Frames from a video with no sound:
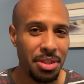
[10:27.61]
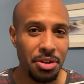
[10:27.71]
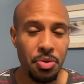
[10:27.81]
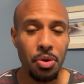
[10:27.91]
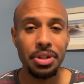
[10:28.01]
the
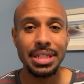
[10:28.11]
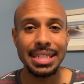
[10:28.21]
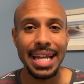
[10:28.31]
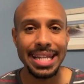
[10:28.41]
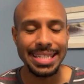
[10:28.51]
New Orleans
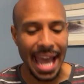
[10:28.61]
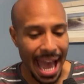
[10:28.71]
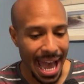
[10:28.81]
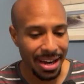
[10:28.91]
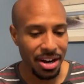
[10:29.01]
Saints
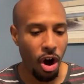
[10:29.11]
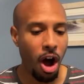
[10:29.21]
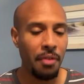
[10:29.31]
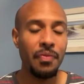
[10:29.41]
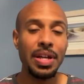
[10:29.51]
add an
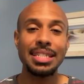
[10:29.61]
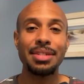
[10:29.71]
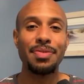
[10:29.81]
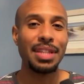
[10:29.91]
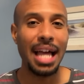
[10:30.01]

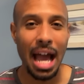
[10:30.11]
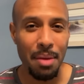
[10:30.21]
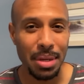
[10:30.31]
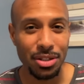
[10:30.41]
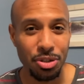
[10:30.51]
offensive lineman